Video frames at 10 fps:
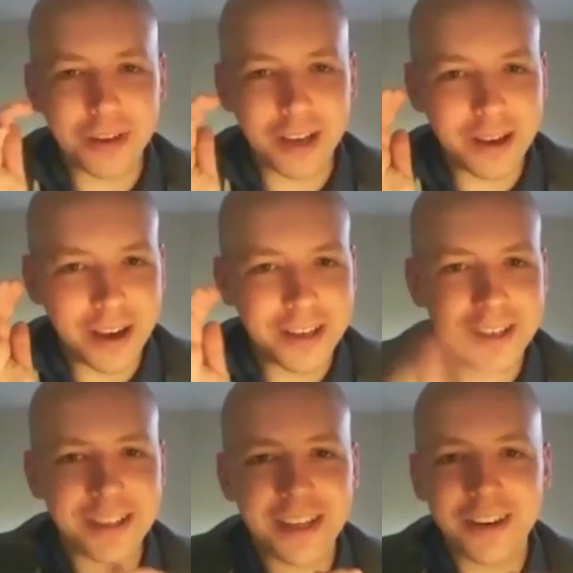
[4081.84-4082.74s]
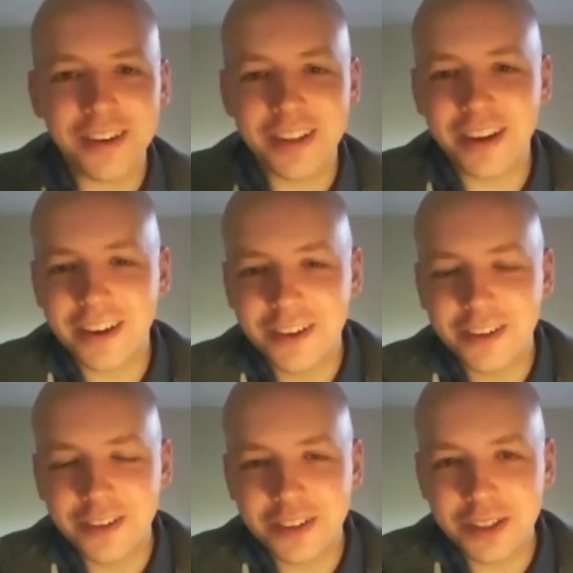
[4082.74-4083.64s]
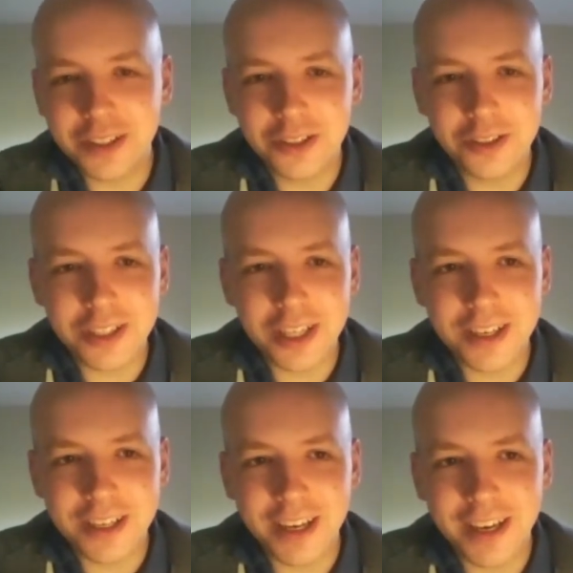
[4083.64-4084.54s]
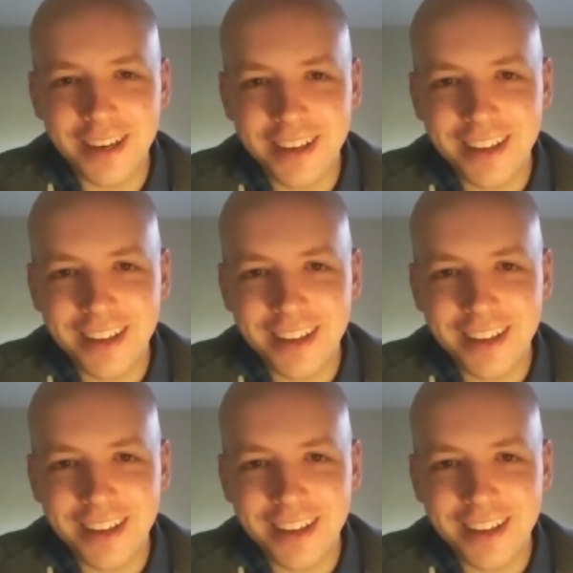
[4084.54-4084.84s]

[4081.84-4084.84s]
I didn't hear you there. Could you say it again?